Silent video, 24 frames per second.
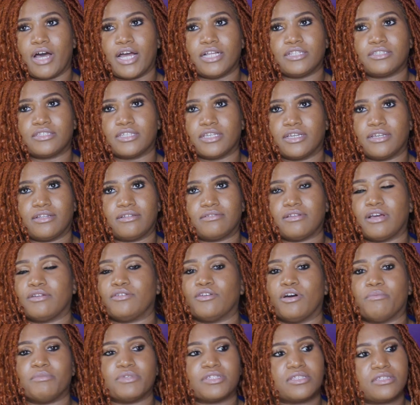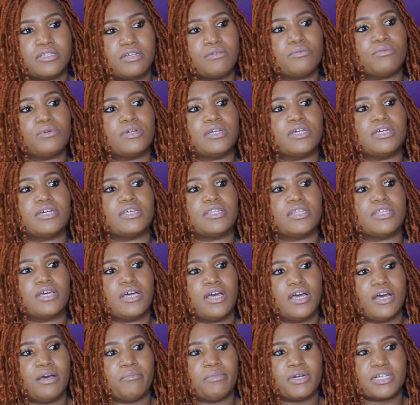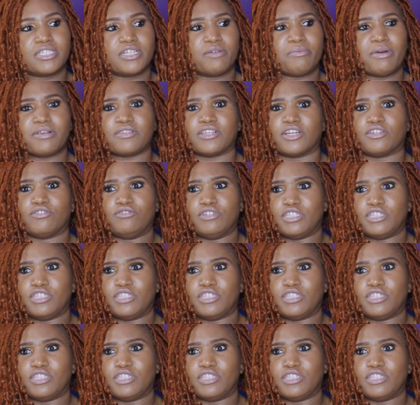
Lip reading: I said, I know I'm gonna stick with because everybody's like,